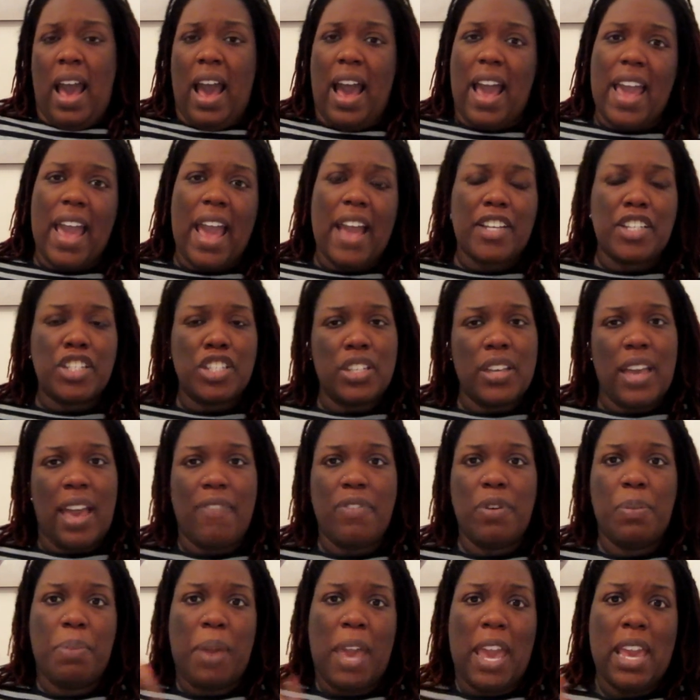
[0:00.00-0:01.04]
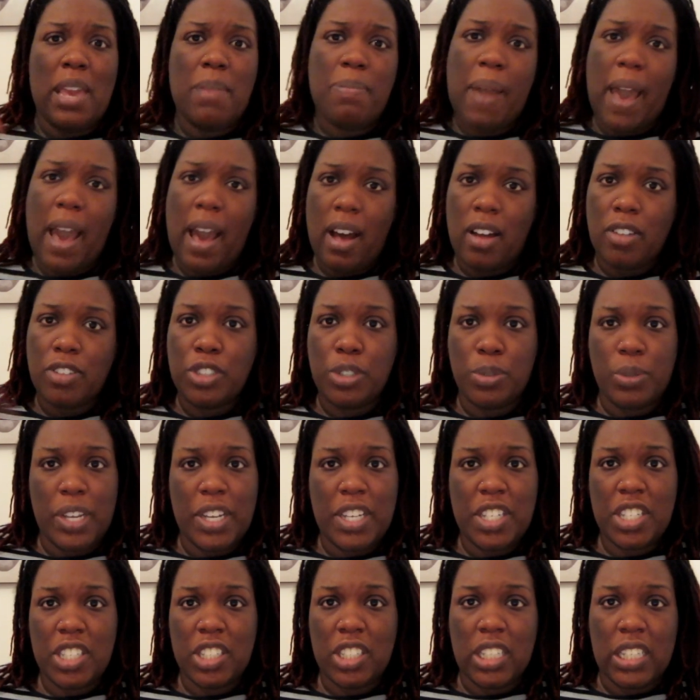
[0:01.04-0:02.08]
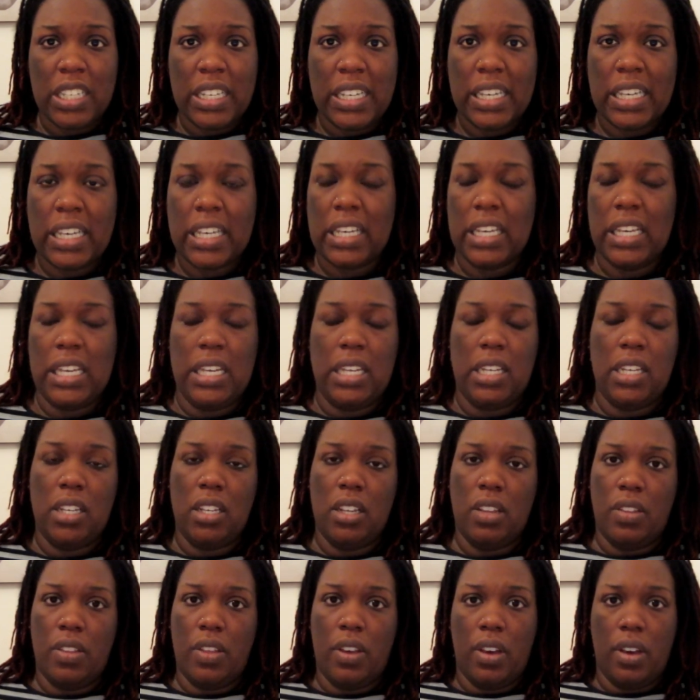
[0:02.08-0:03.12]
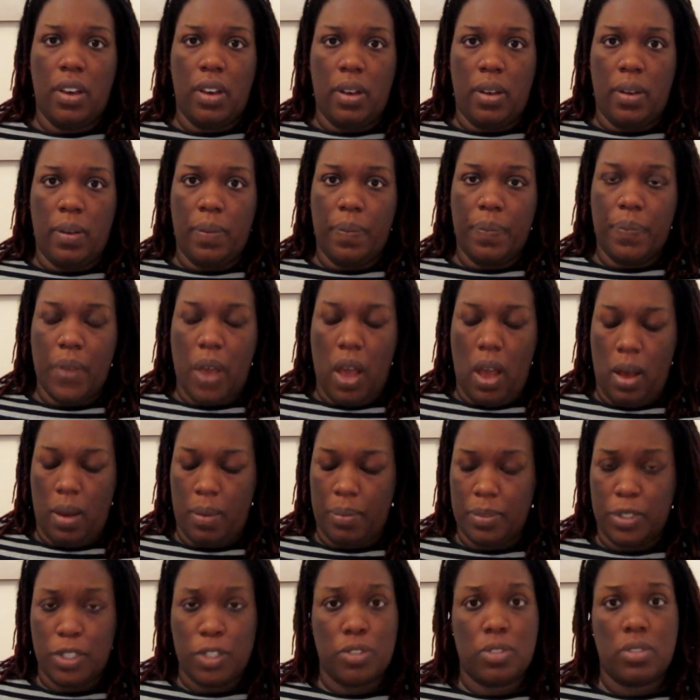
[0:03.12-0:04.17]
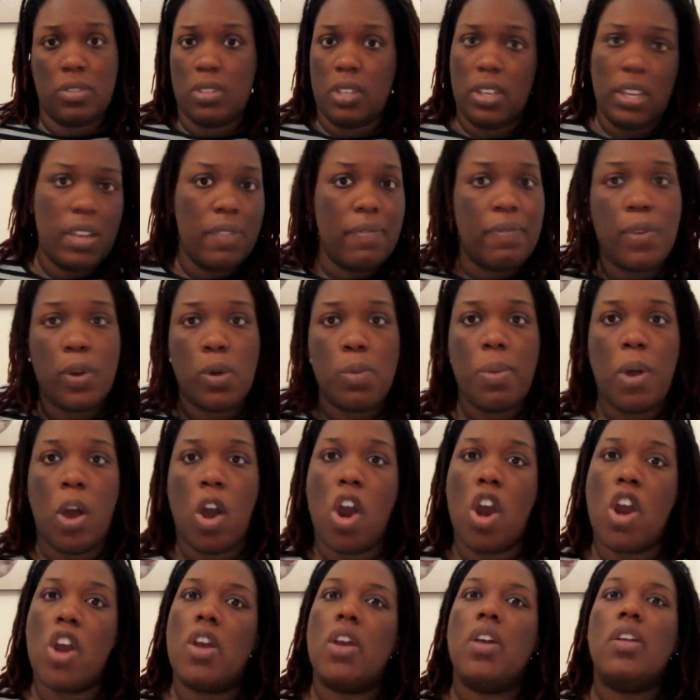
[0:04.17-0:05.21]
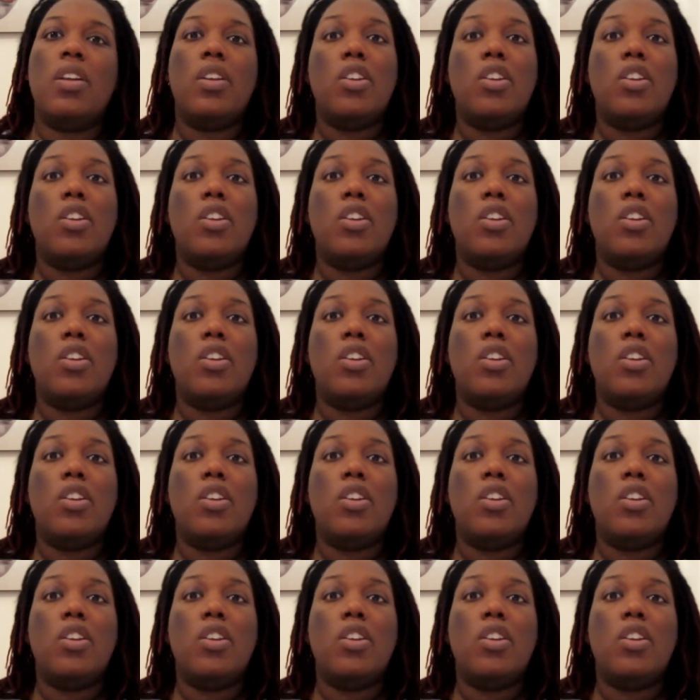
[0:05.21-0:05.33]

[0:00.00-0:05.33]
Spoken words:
I actually have a PayPal donation link in the just the info bar.